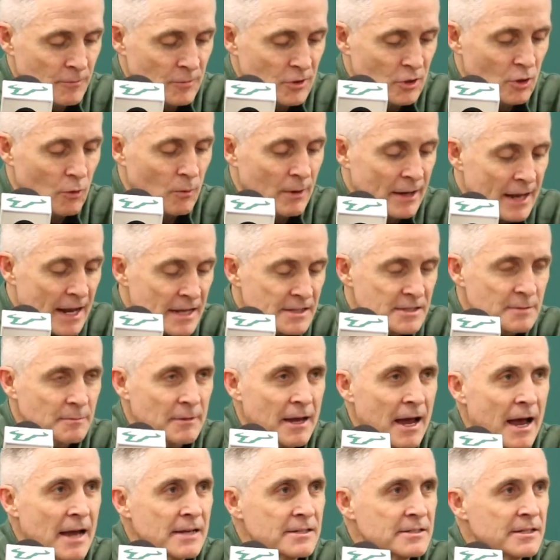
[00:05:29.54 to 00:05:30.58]
you know, we got some
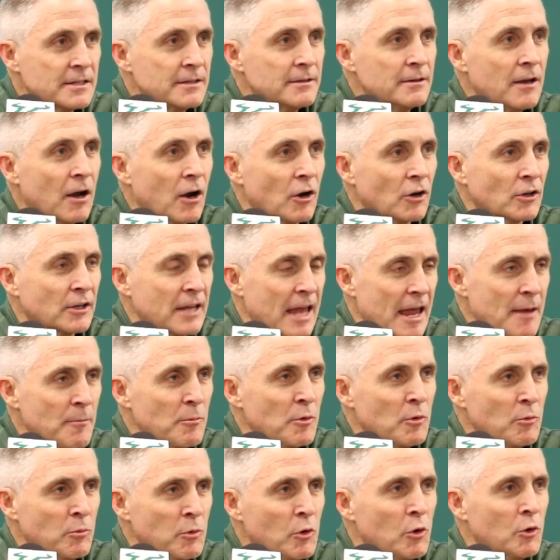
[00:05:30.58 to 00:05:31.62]
guys that are
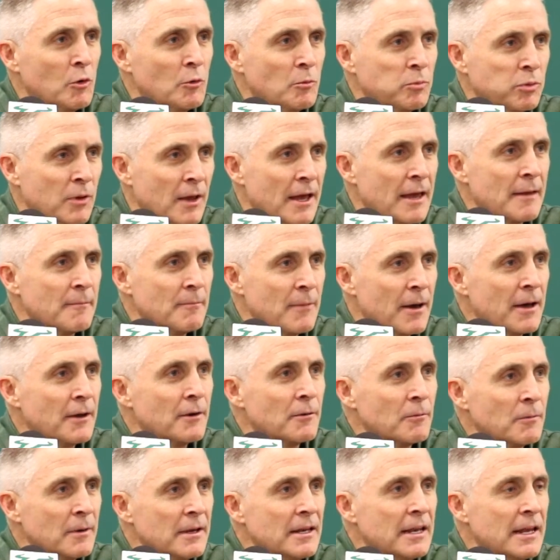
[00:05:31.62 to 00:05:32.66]
capable of playing
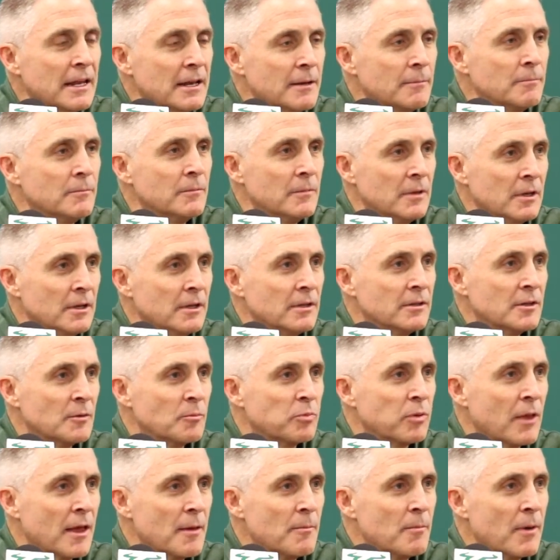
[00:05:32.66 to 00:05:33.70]
better. We need them to
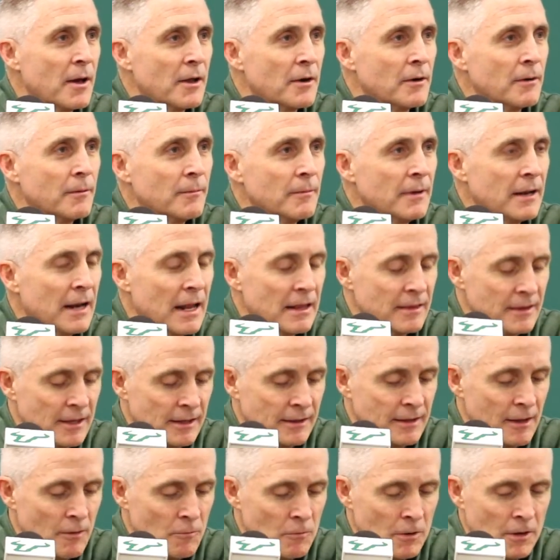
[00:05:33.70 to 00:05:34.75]
play better, and I
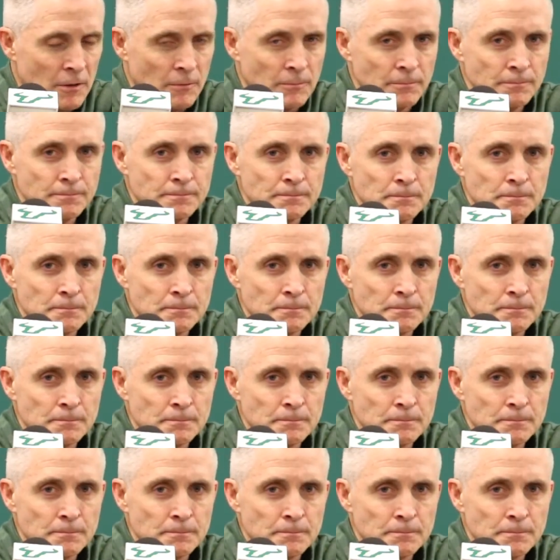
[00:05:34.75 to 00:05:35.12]
think they will.